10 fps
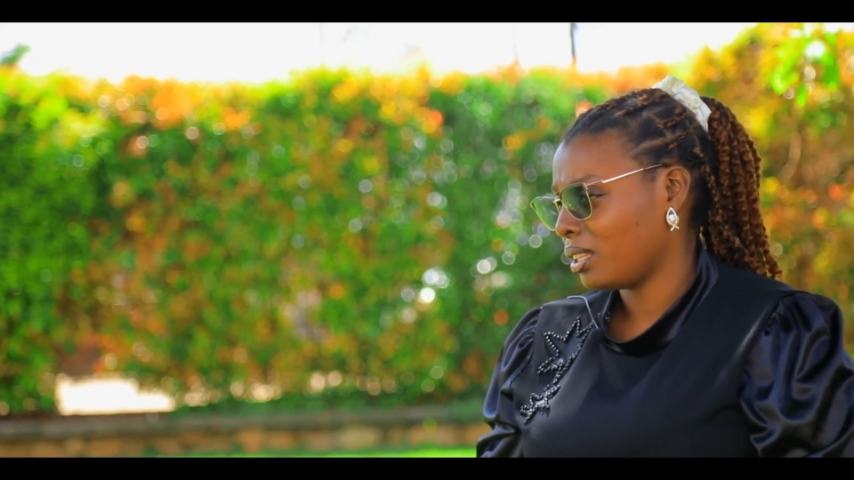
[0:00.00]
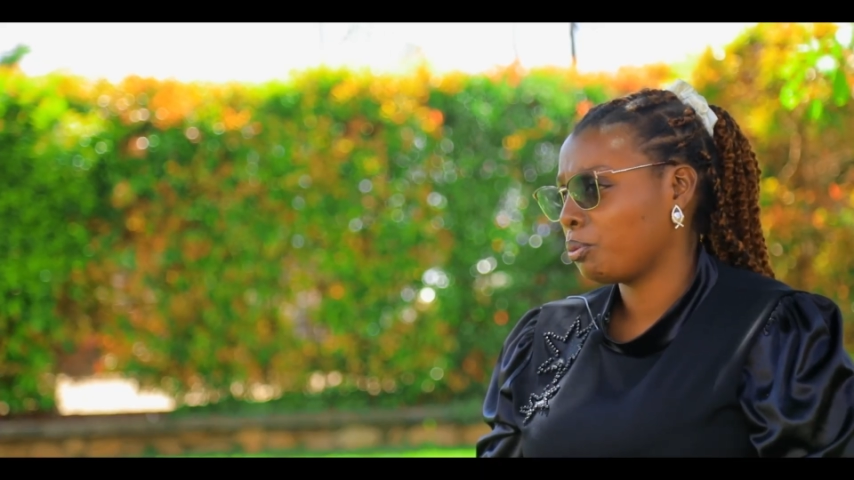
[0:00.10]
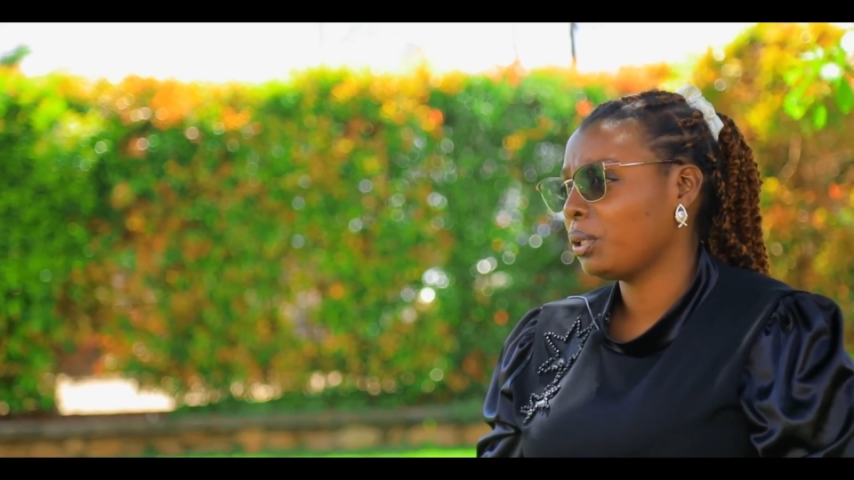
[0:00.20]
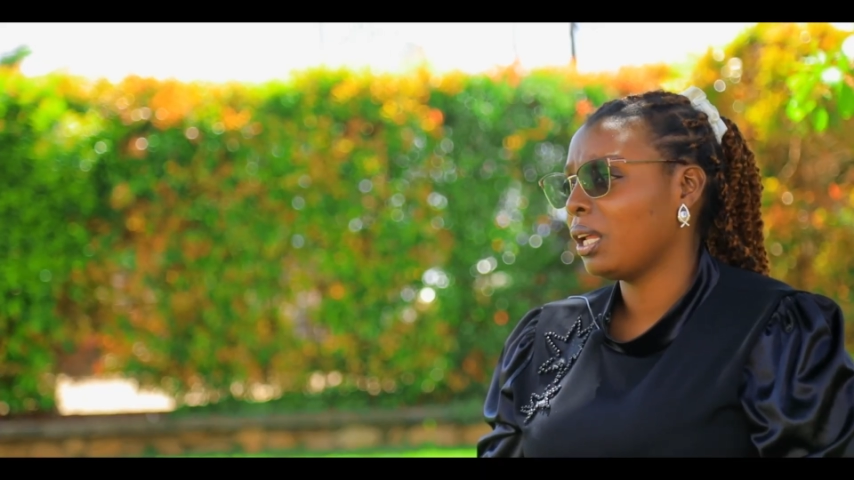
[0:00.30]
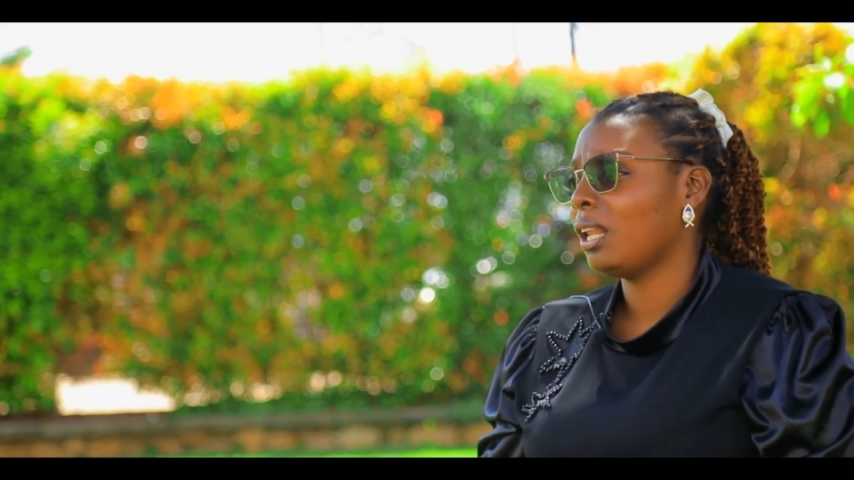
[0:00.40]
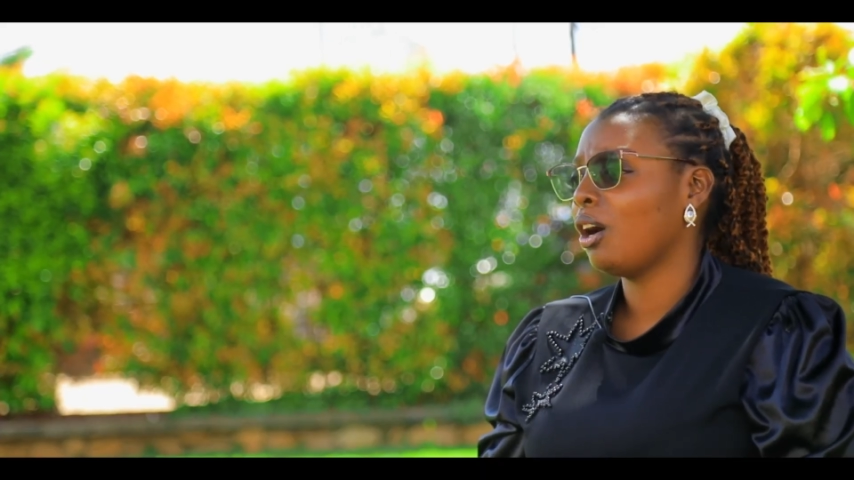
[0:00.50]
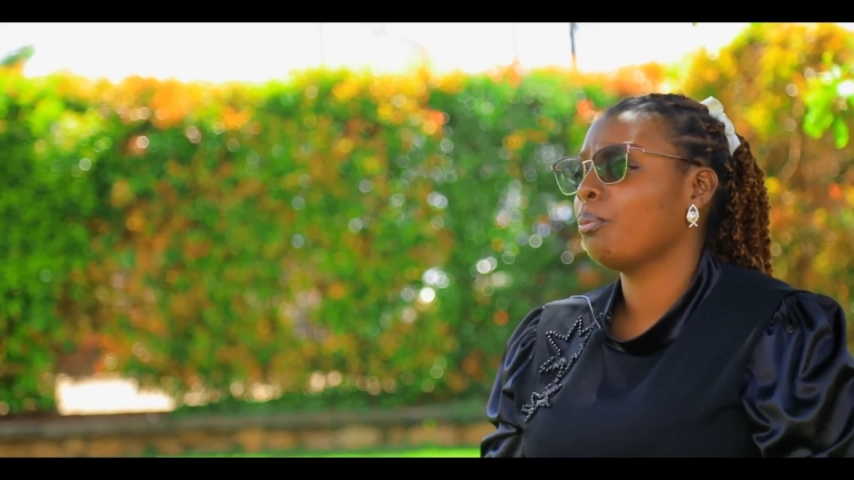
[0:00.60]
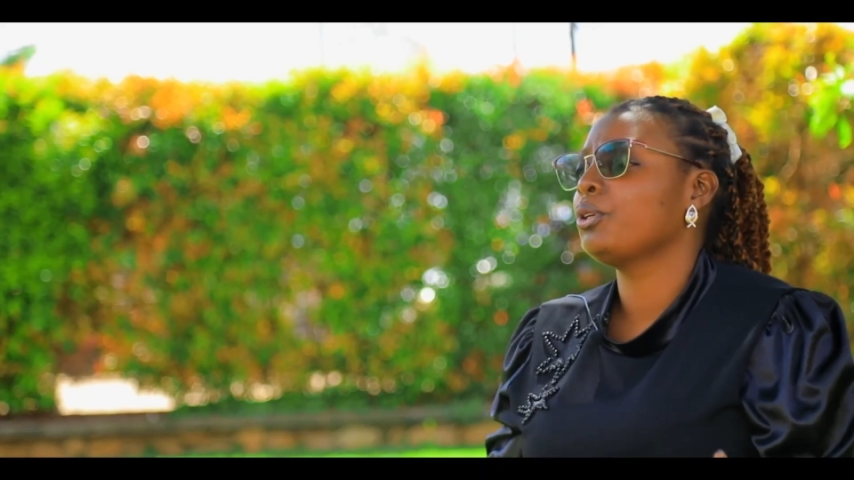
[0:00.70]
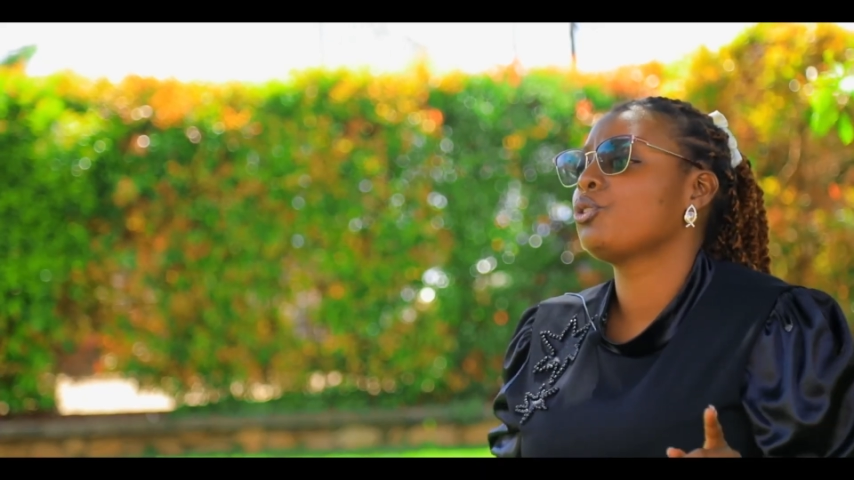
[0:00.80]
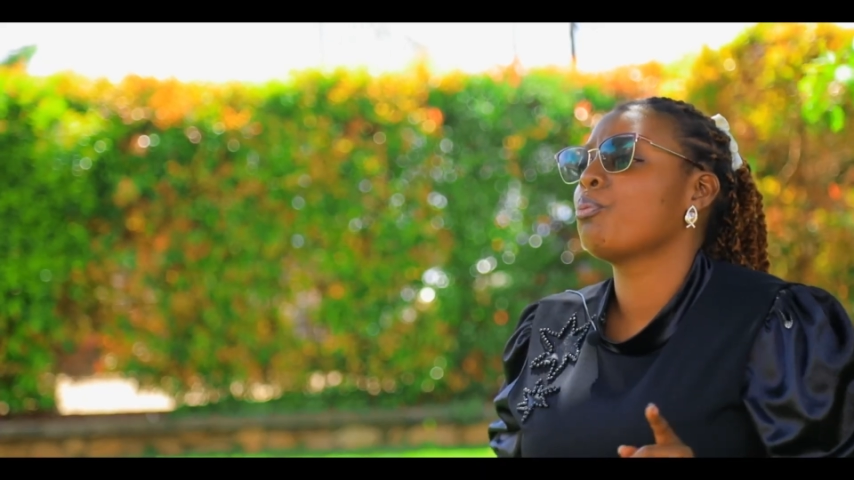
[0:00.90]
that will allow
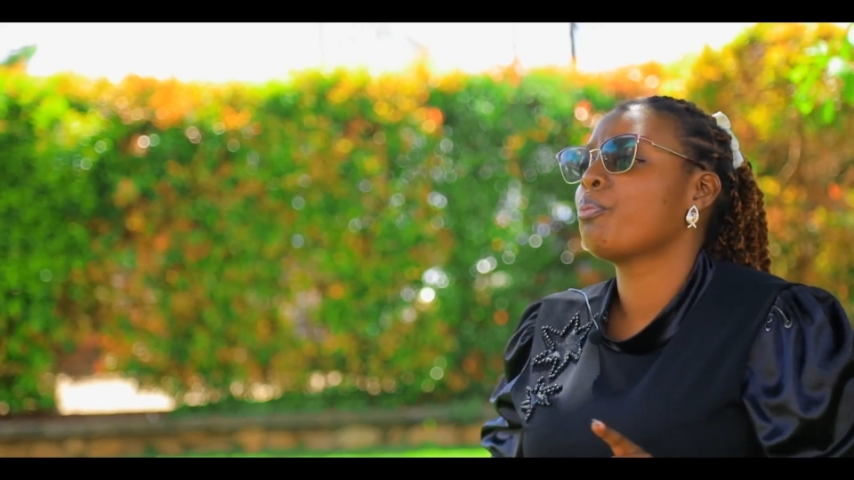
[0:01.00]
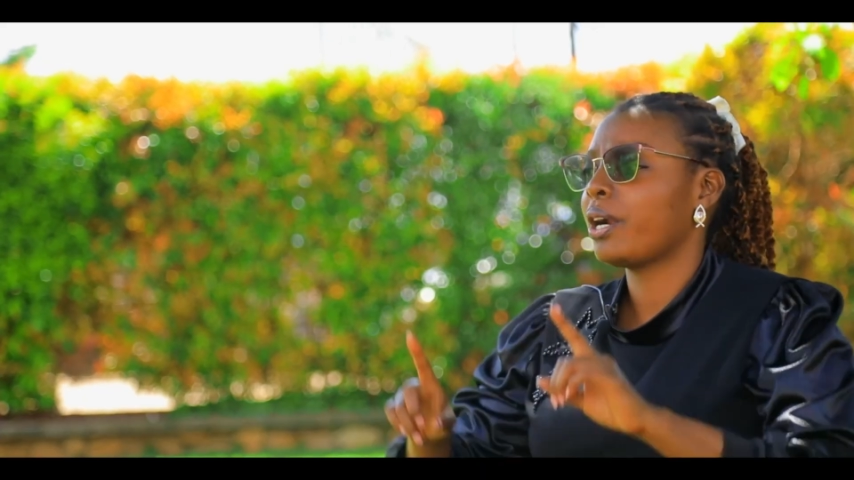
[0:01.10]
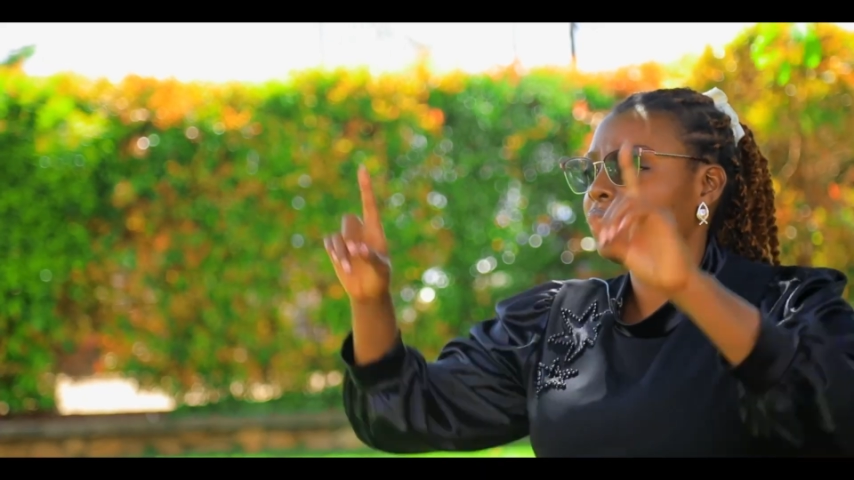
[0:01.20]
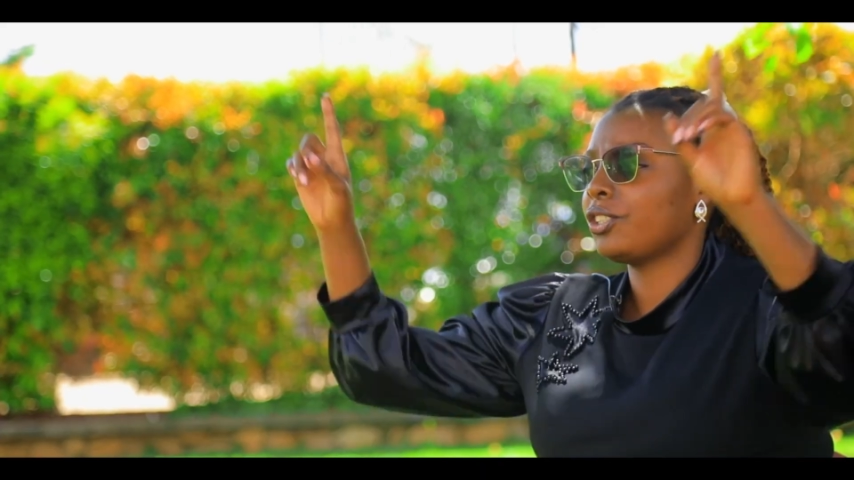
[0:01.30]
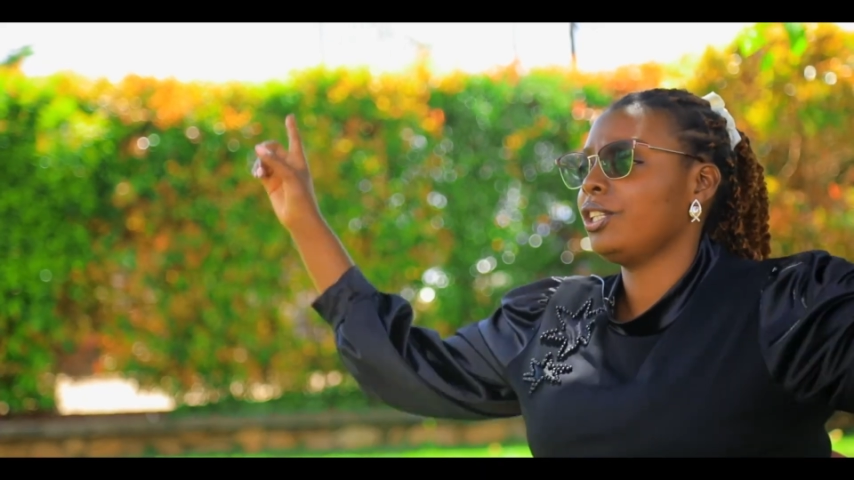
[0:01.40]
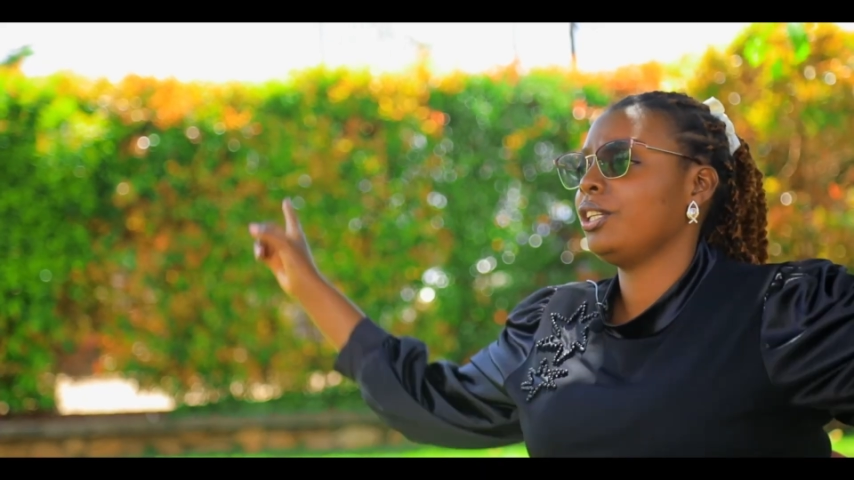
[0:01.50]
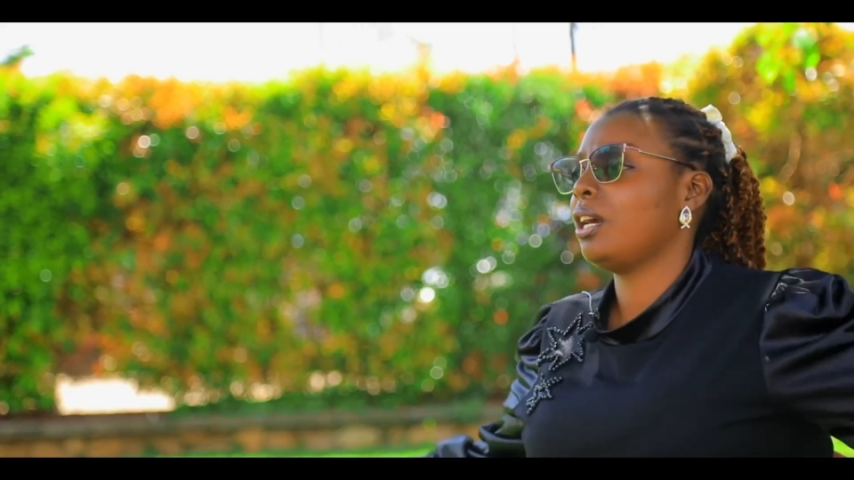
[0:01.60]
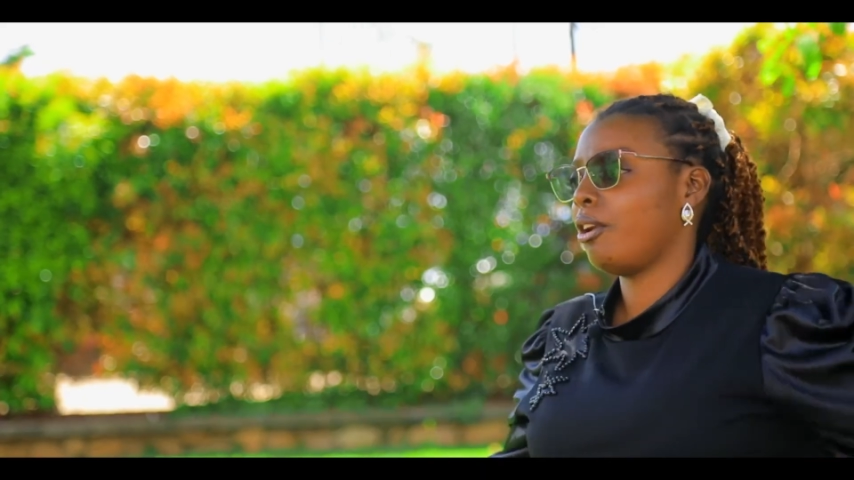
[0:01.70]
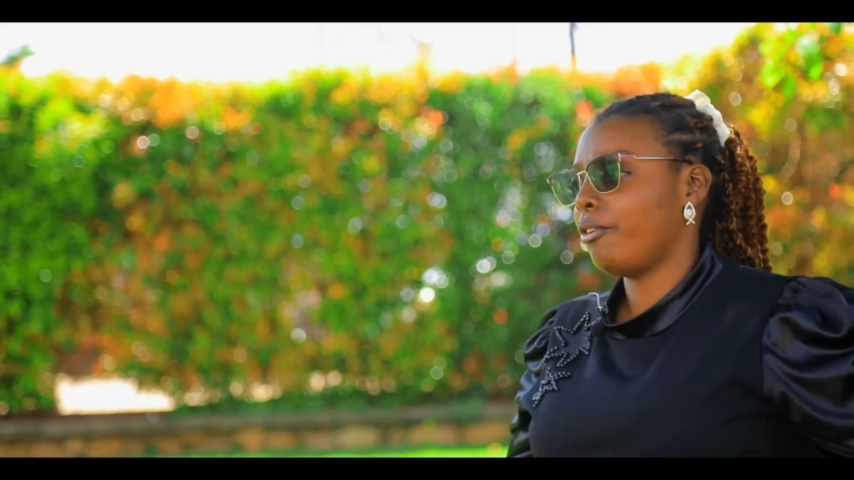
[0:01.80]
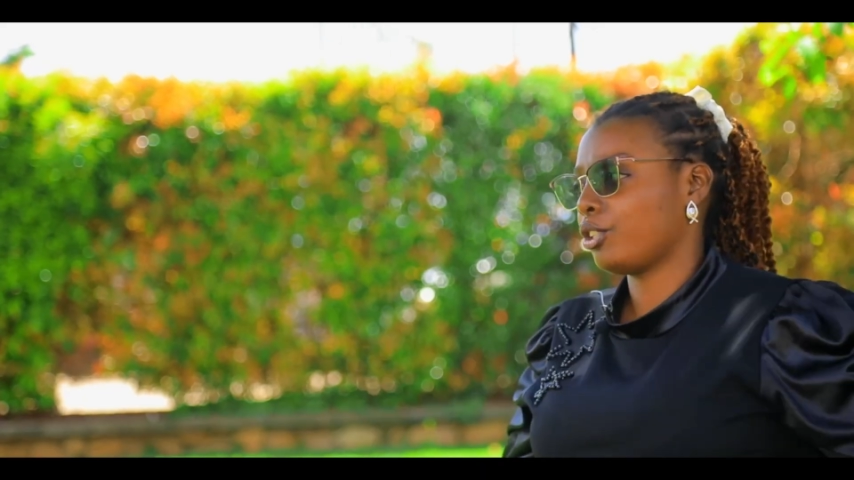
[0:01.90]
me to branch any
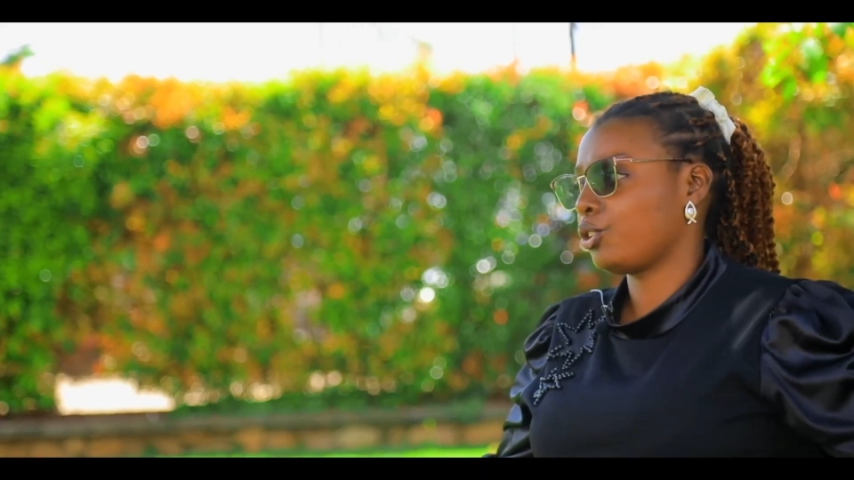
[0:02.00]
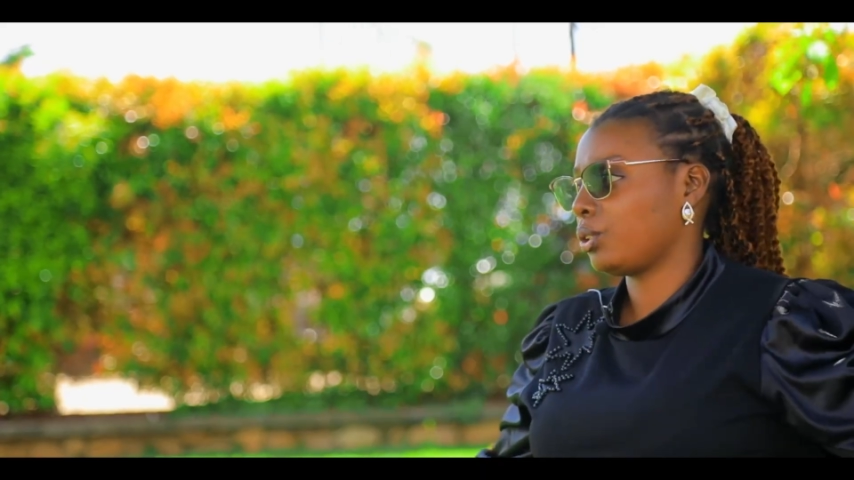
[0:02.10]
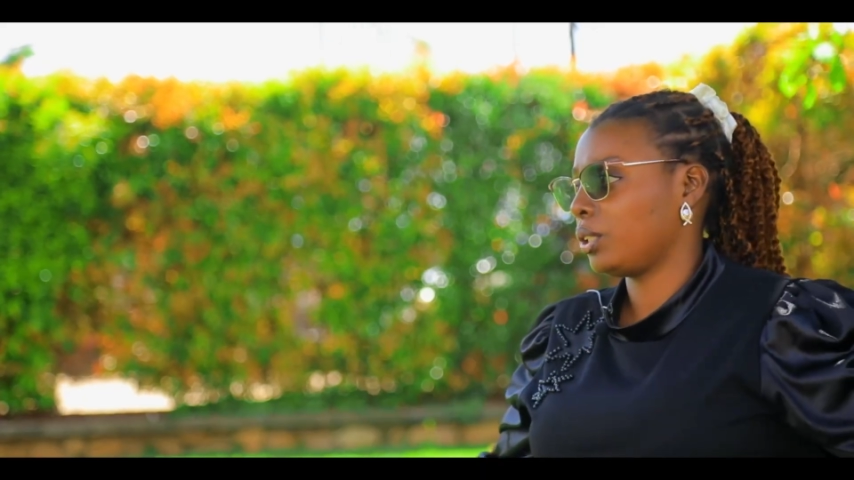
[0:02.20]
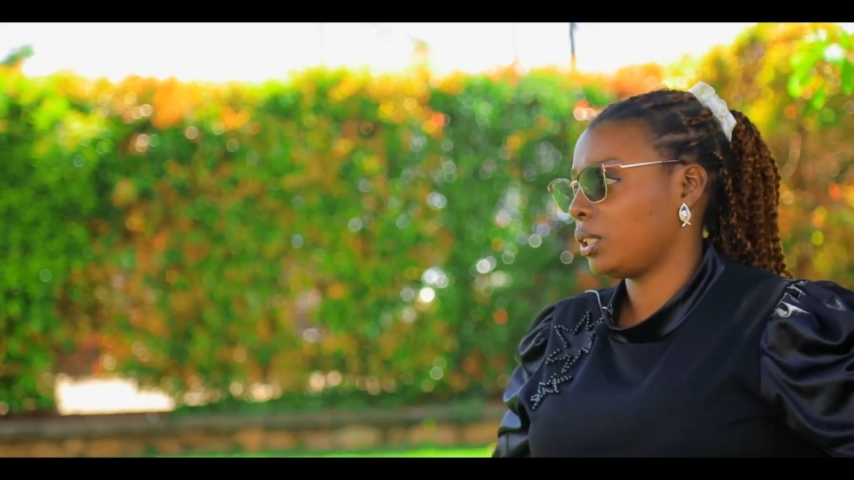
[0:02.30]
direction.